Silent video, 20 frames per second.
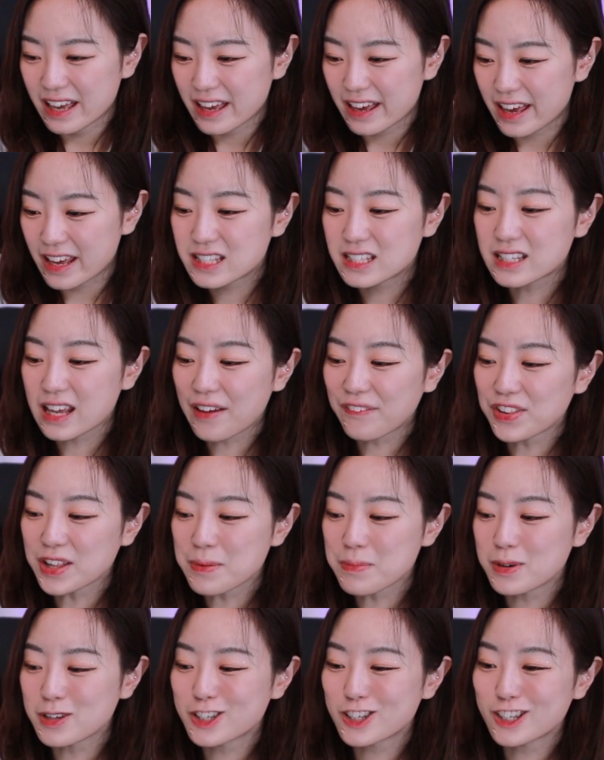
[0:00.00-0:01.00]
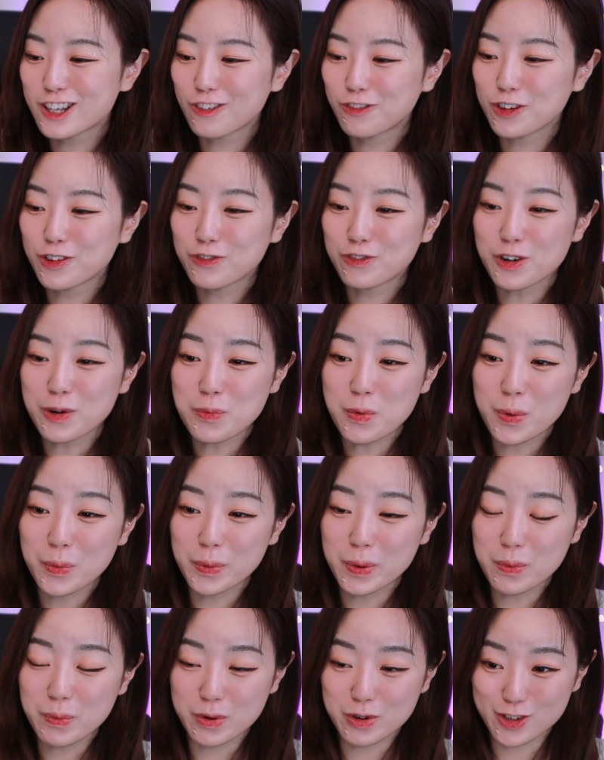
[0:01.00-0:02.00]
It's definitely much different from what
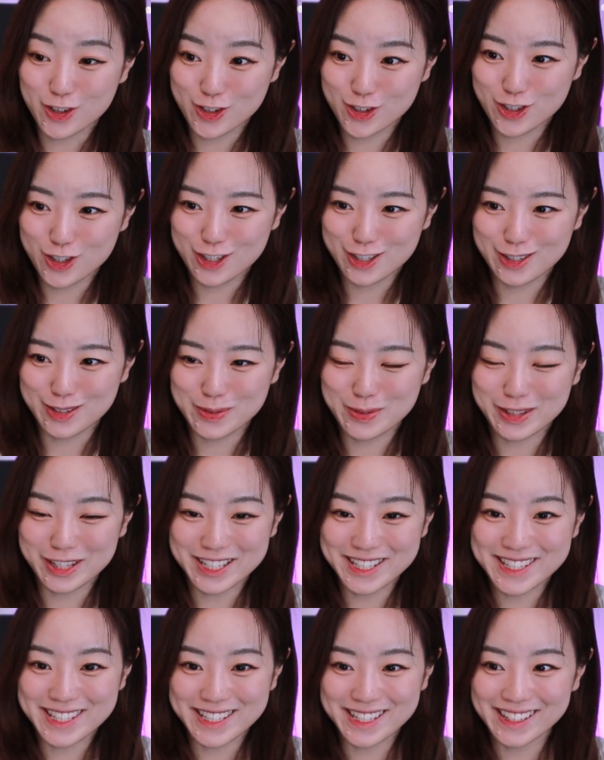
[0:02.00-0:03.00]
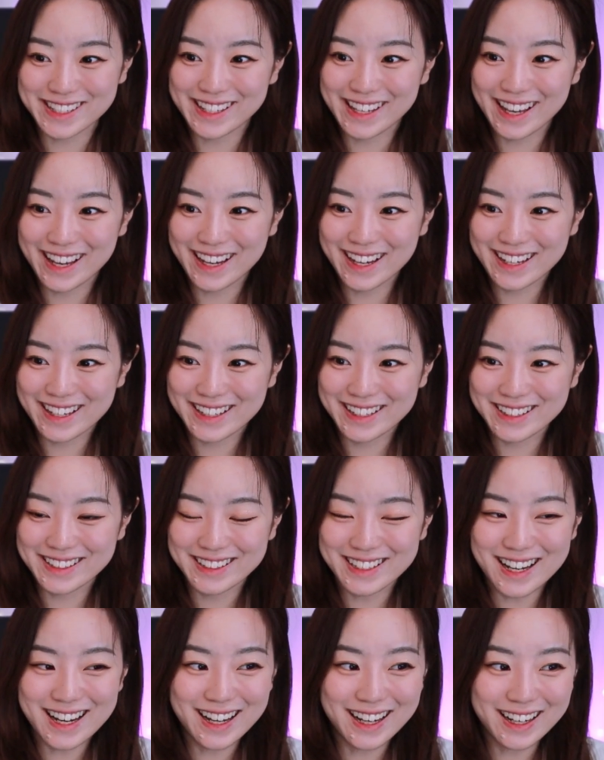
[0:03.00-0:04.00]
we were used to listening
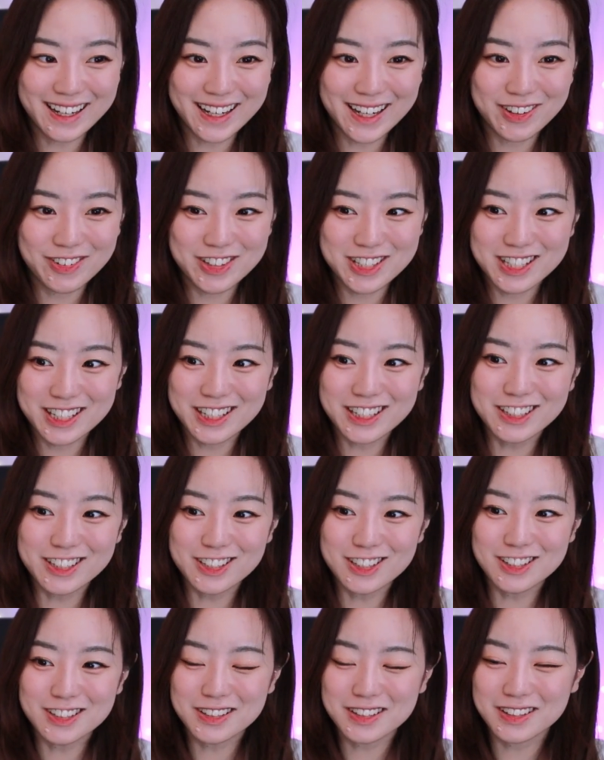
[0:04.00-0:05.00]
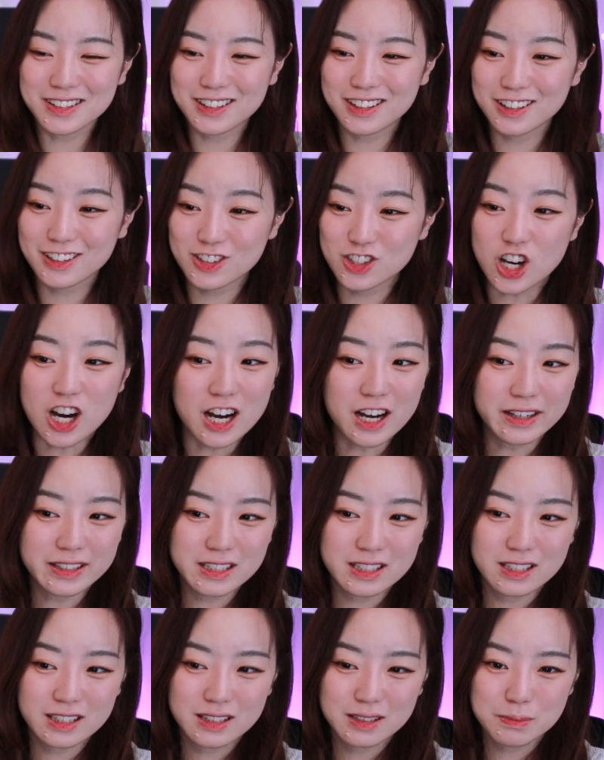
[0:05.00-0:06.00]
and I was a little
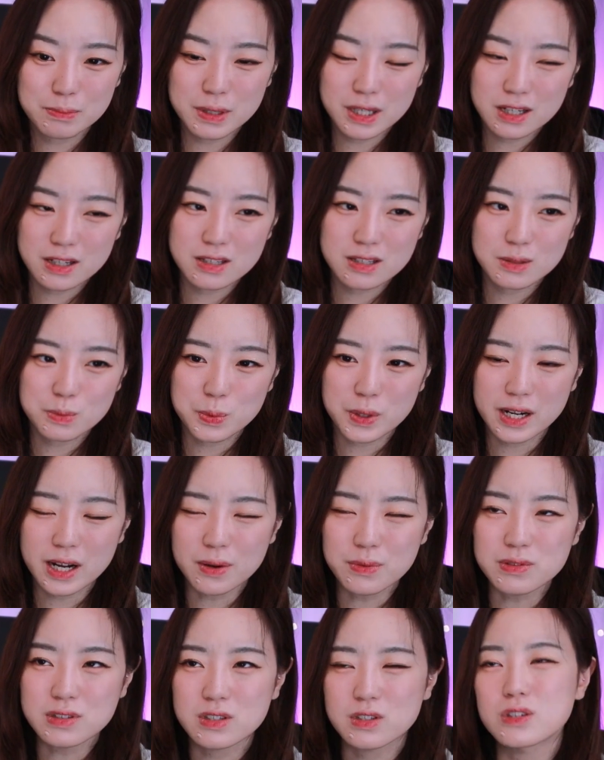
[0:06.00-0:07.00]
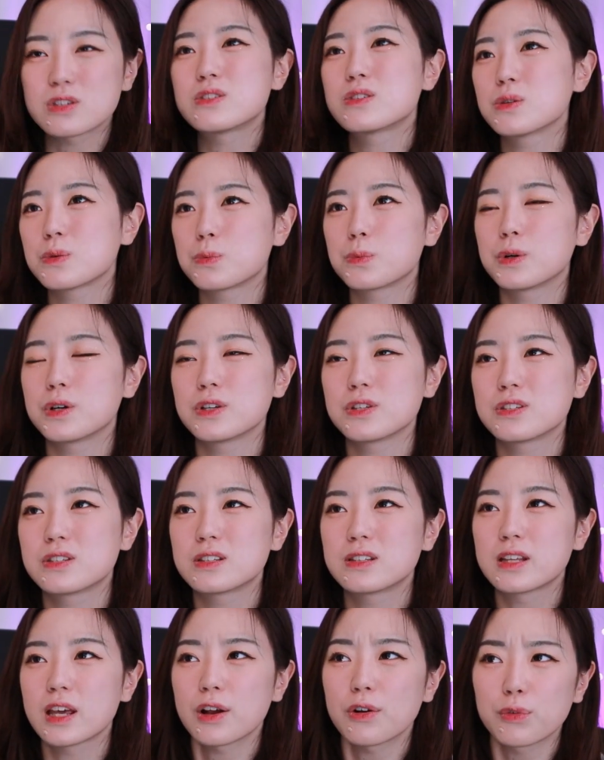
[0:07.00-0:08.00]
shocked because what I was used to was
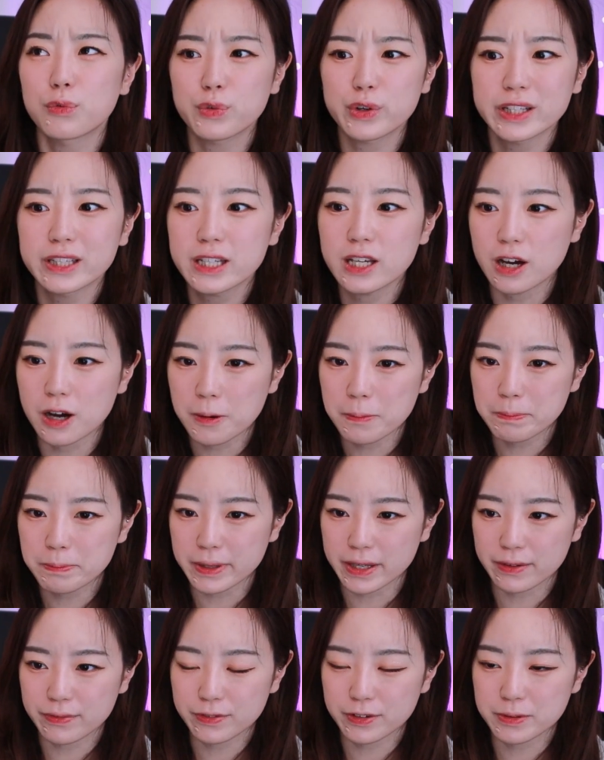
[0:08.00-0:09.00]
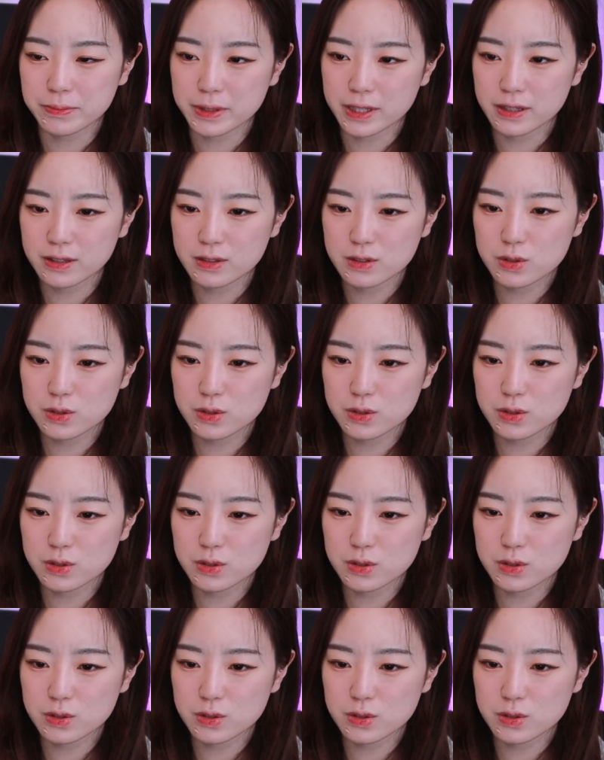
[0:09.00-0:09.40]
they're really upbeat for me.